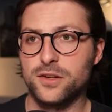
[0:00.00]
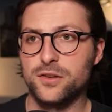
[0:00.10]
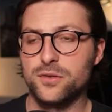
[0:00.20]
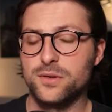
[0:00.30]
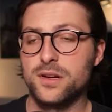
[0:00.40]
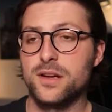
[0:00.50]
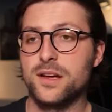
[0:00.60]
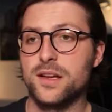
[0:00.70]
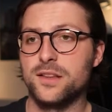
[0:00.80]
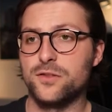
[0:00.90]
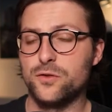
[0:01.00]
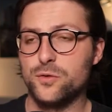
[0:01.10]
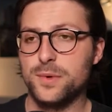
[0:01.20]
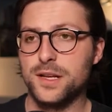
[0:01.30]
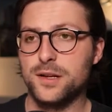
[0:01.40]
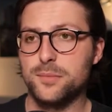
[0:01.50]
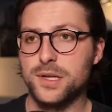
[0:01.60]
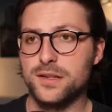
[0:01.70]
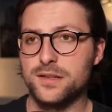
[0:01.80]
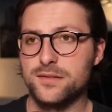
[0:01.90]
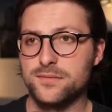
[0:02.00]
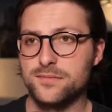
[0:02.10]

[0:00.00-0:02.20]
menu and zoom in a bit.